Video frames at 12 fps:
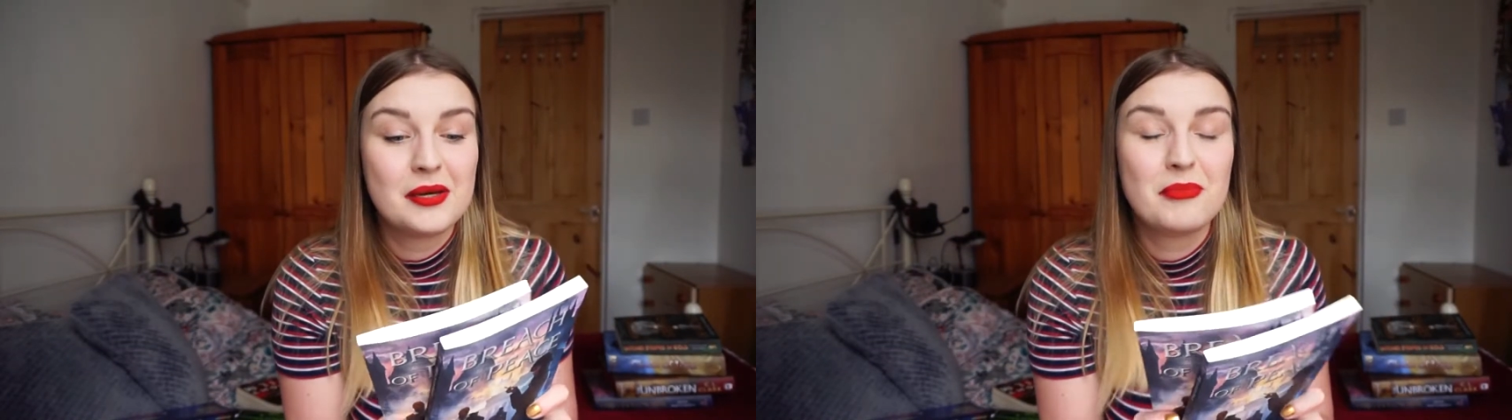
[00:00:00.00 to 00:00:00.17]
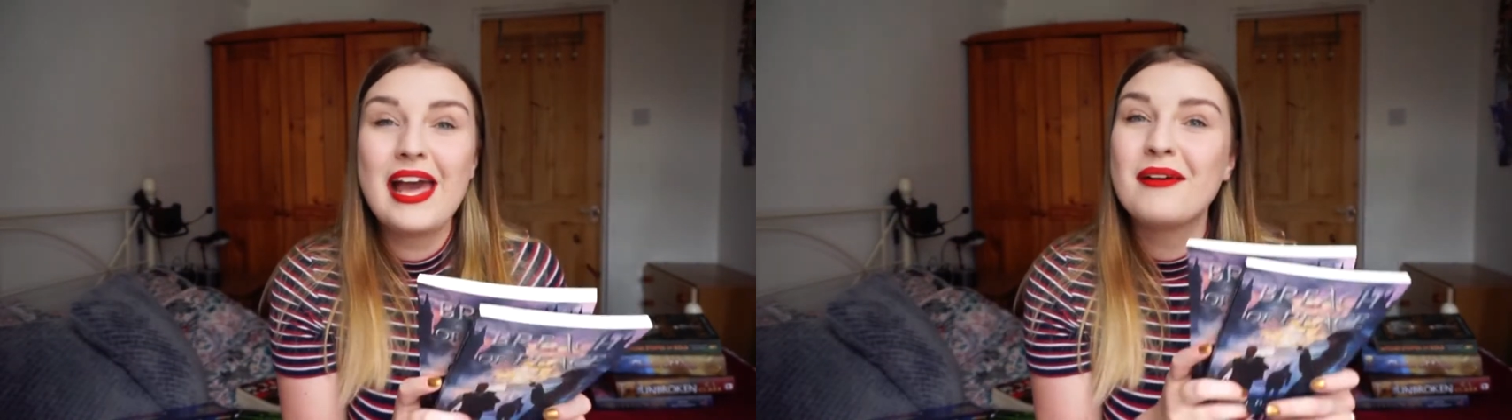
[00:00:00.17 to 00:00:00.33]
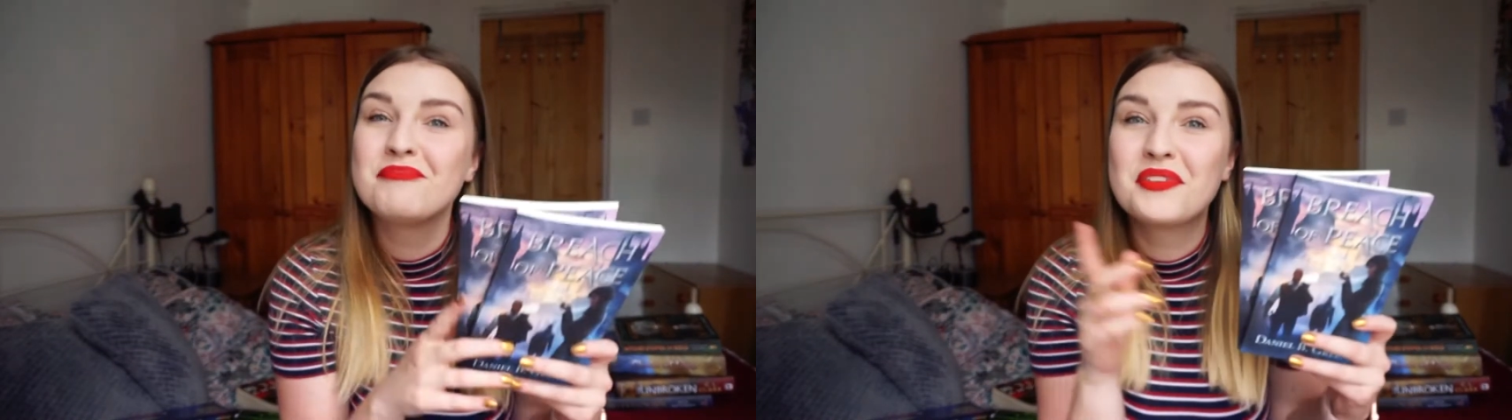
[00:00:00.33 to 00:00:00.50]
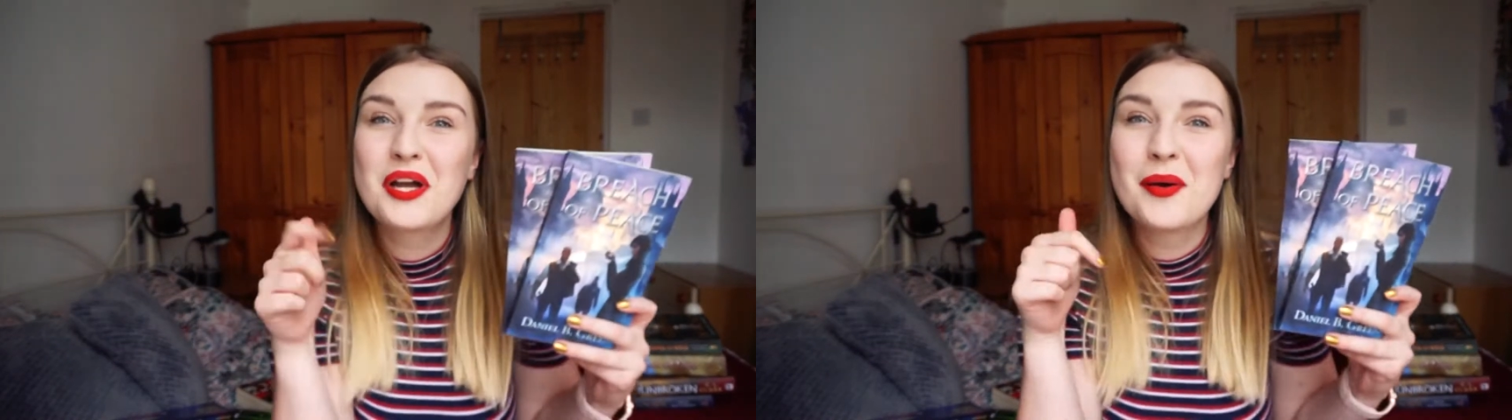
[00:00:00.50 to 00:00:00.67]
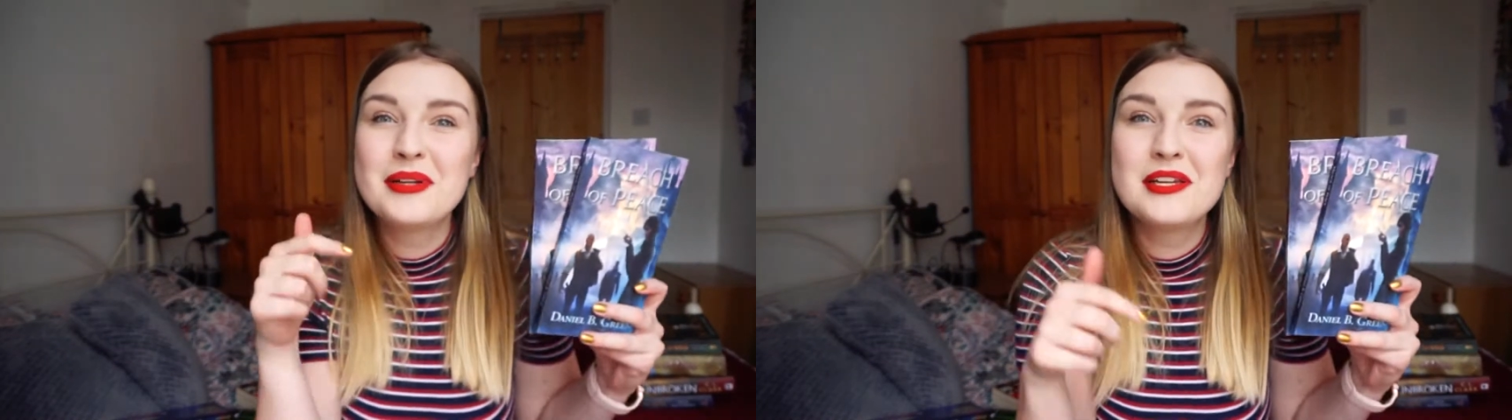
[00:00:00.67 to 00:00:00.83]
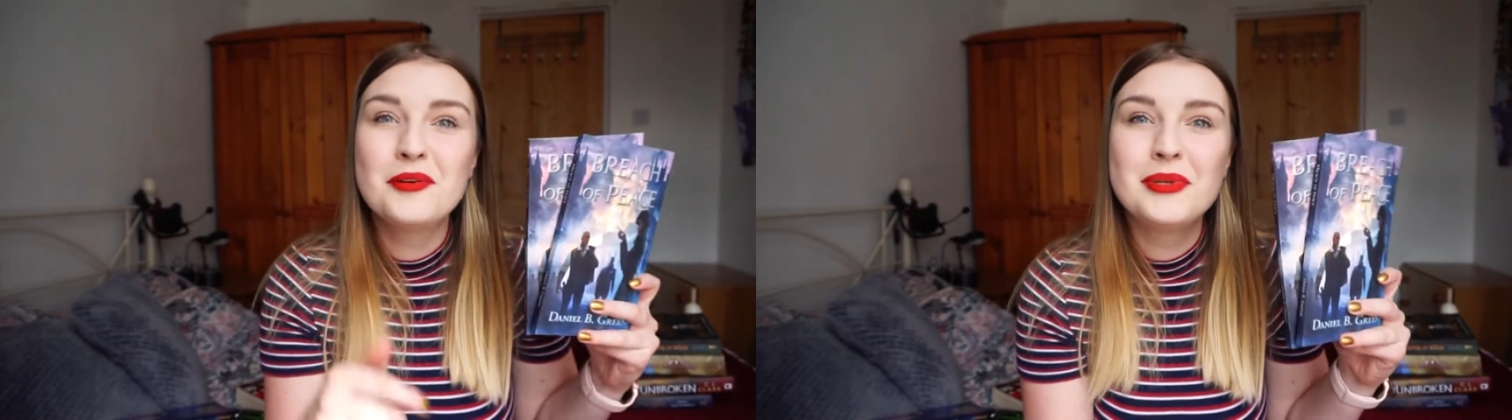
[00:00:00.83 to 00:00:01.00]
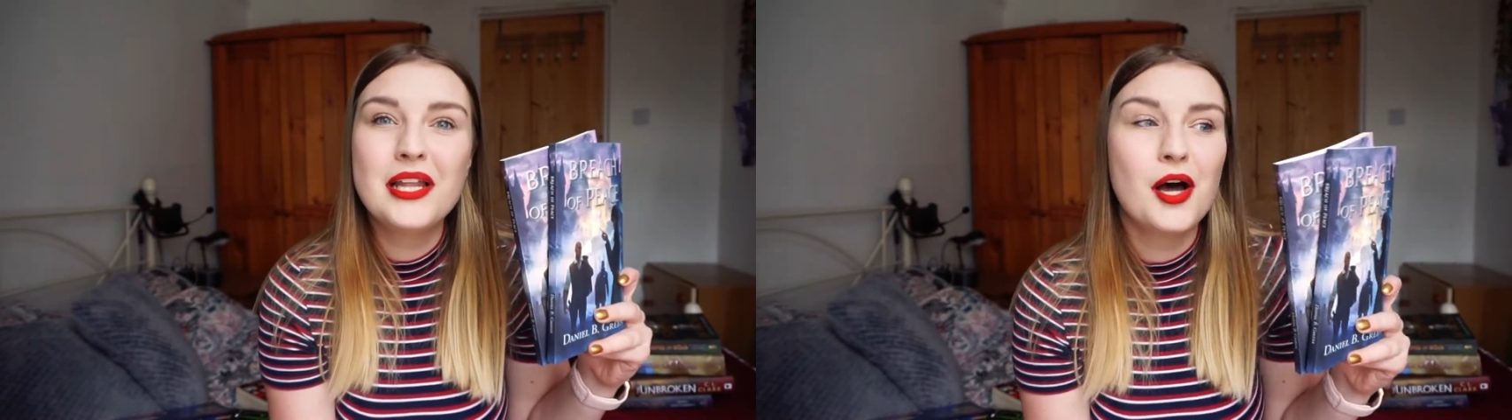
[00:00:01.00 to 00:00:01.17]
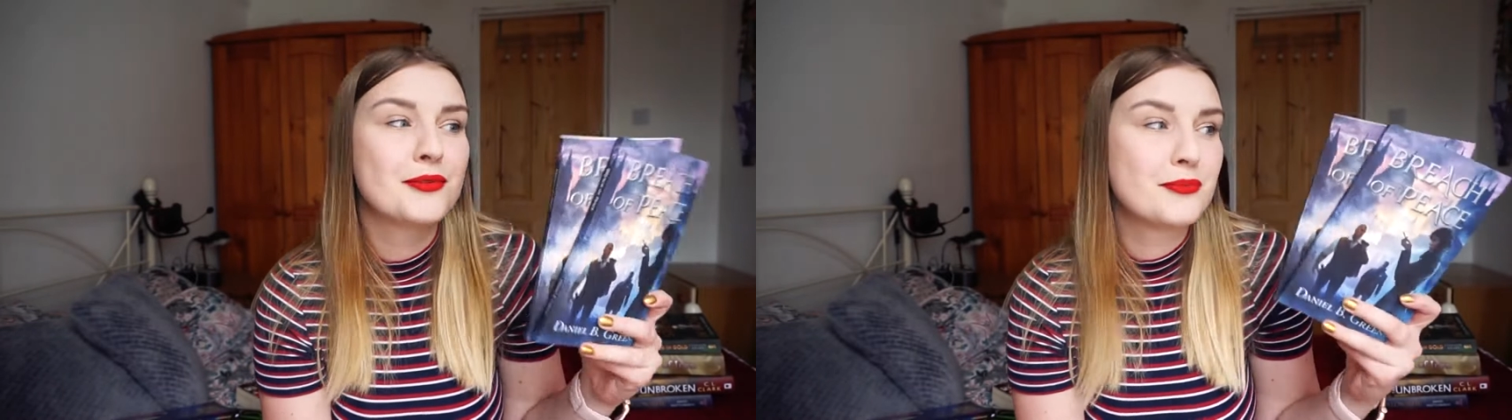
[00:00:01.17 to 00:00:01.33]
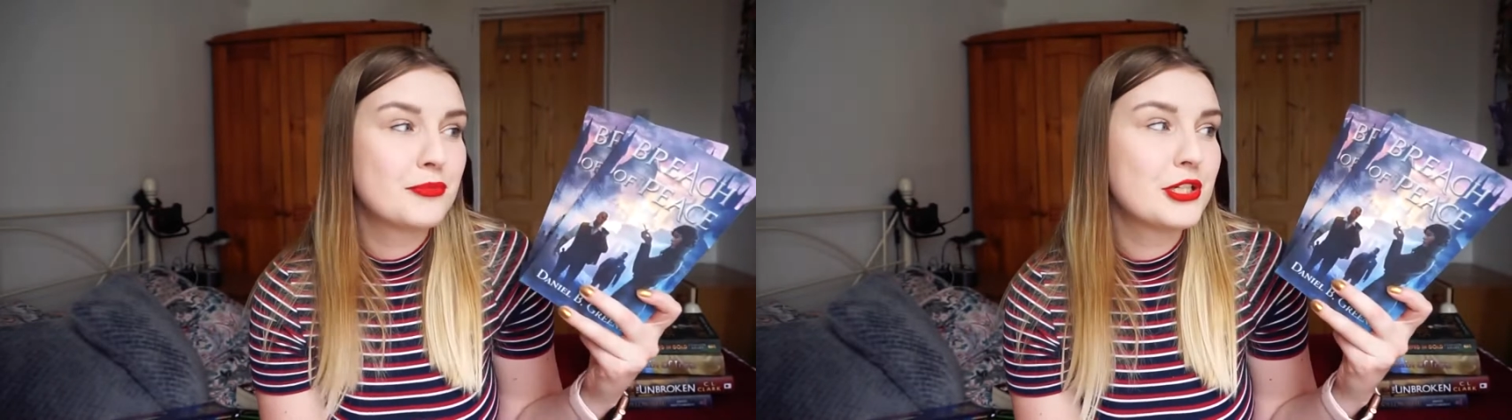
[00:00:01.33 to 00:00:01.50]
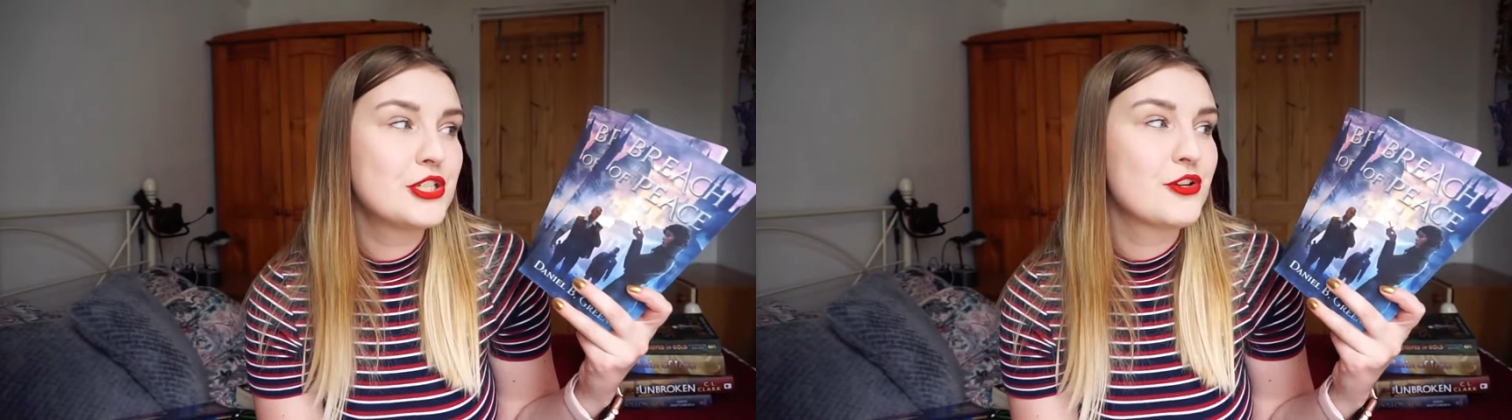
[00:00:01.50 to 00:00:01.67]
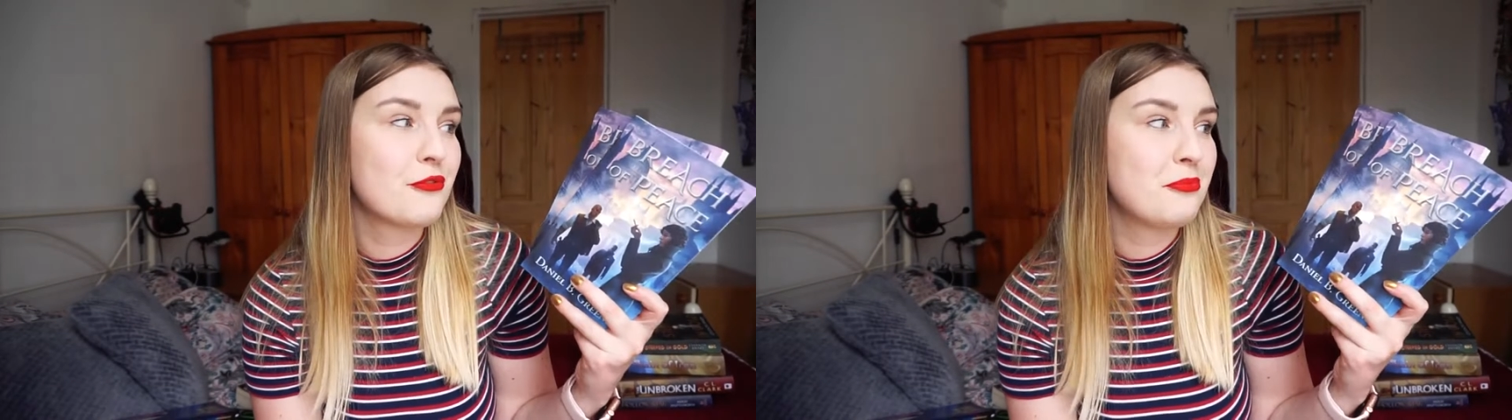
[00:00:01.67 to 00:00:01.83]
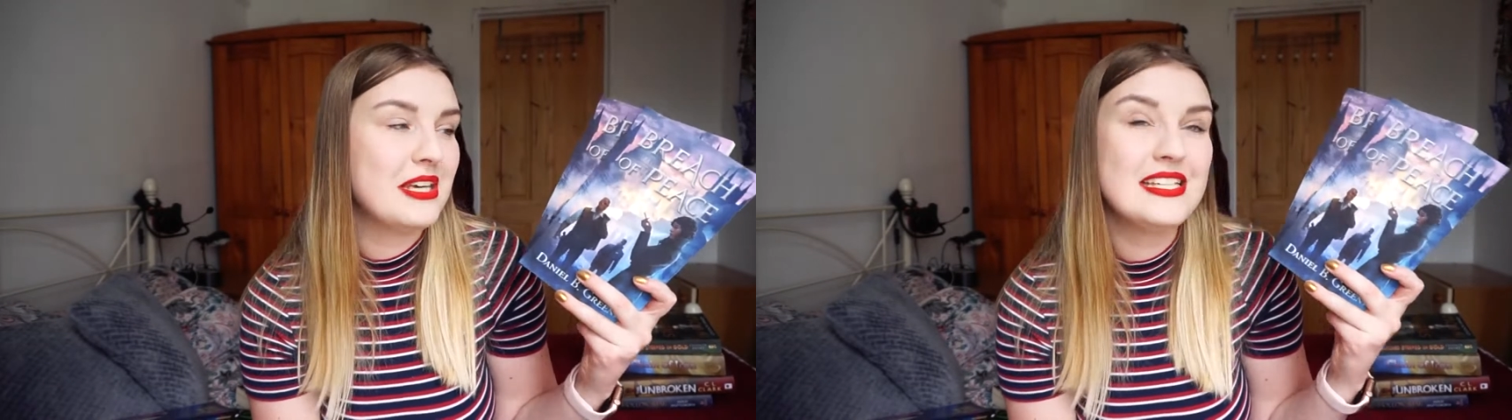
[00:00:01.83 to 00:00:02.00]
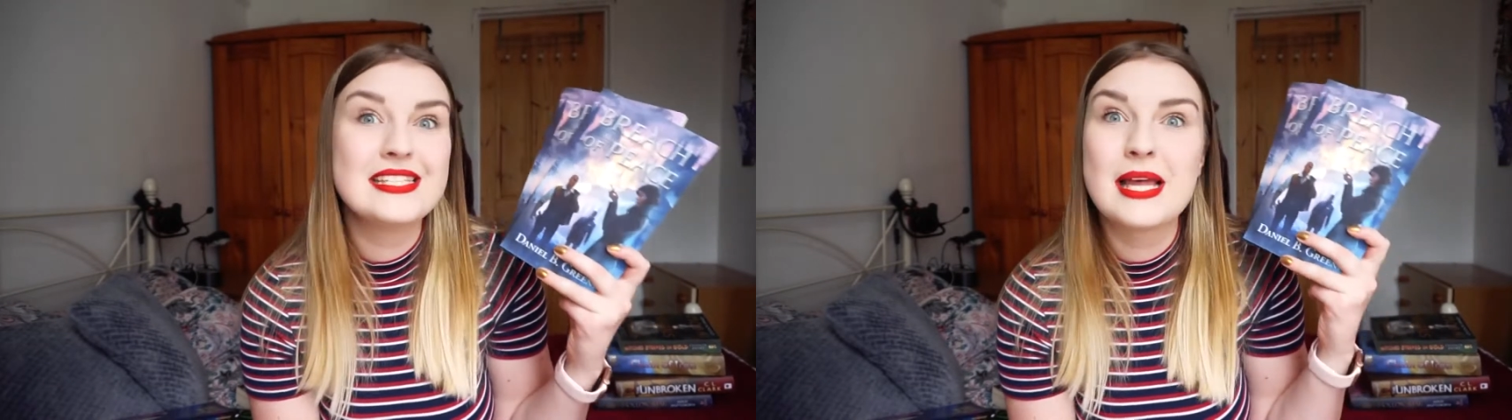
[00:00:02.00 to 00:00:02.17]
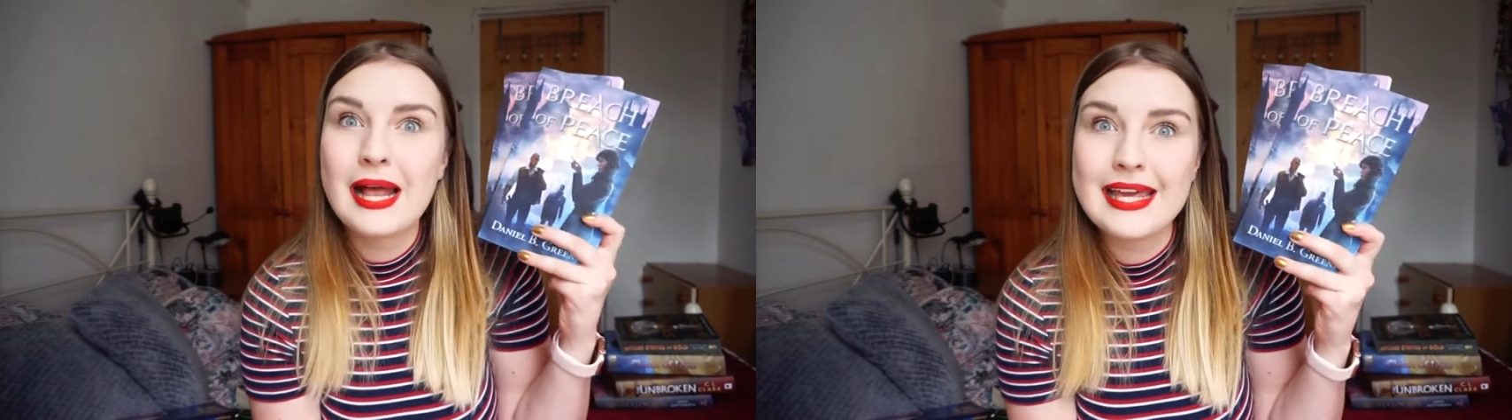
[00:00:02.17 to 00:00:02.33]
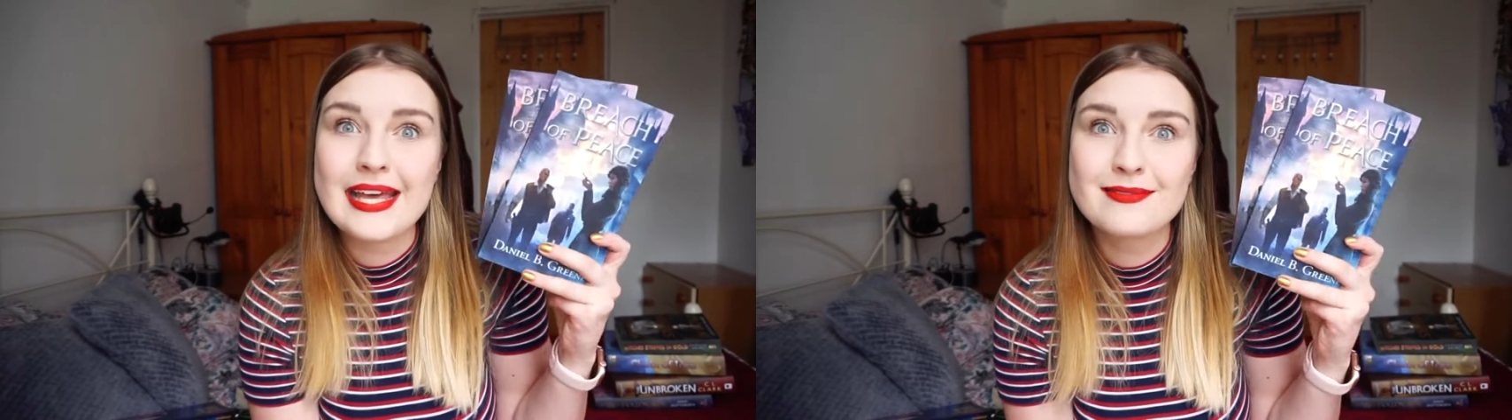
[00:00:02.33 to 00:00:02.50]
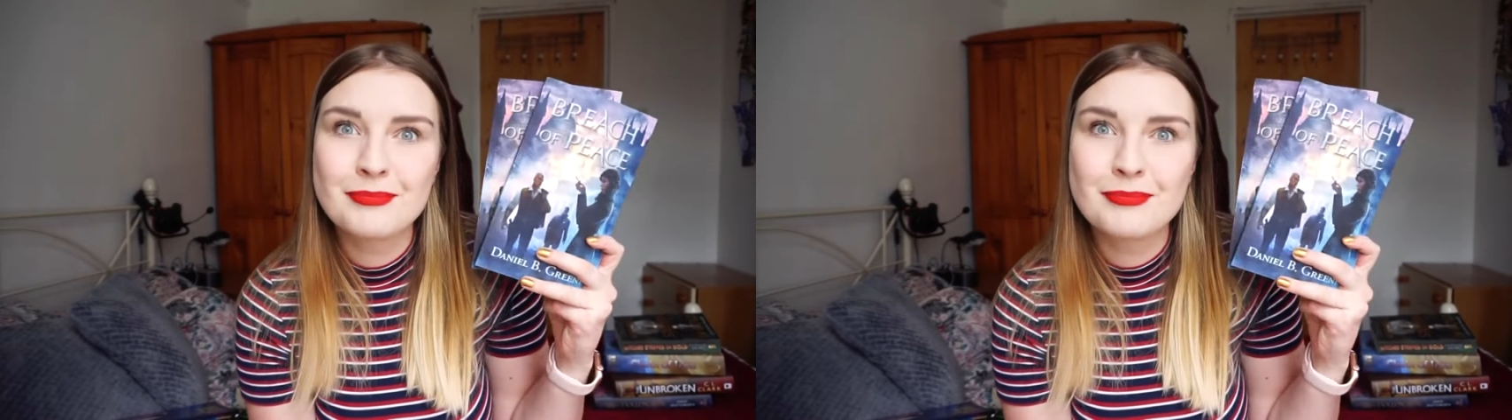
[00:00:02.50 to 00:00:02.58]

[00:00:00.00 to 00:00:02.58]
But yeah, comment down below. Breach of Peace, yes